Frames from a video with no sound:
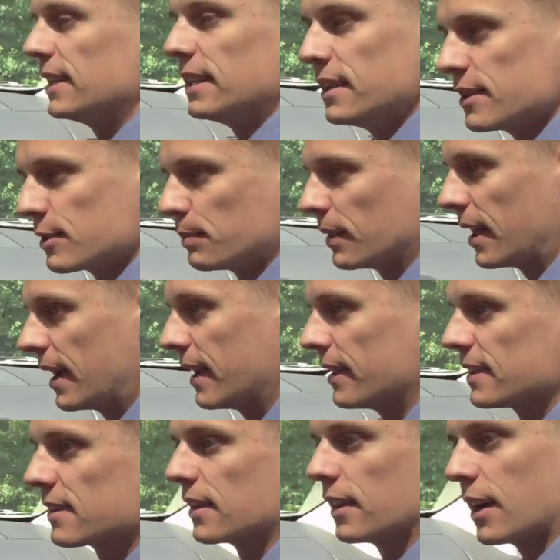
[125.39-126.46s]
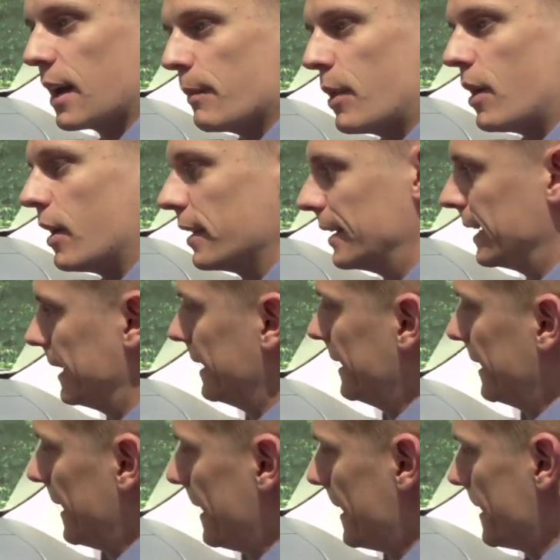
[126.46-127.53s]
ID display that's going to come on.
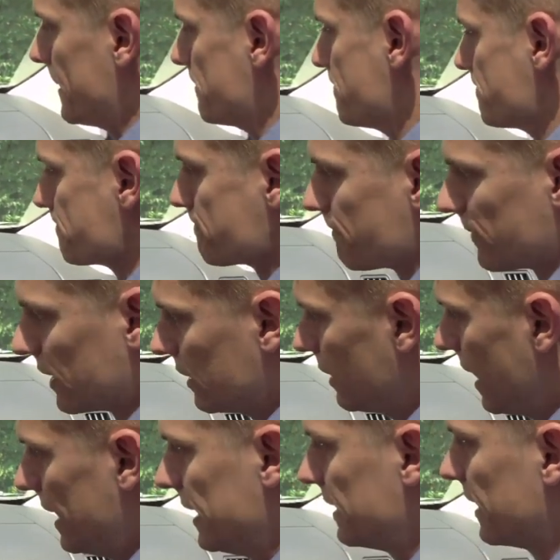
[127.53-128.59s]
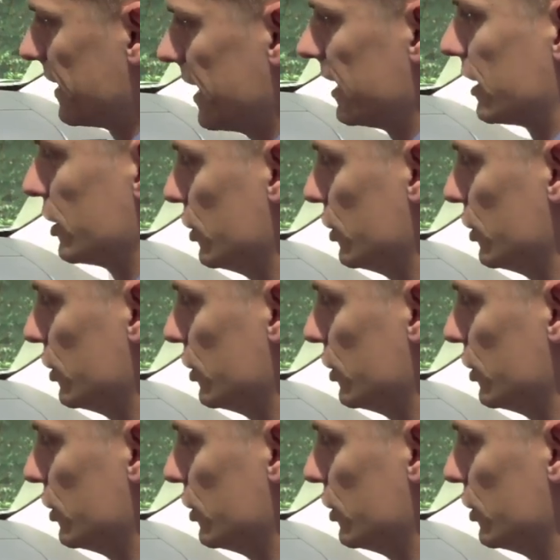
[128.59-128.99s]
Um, anything that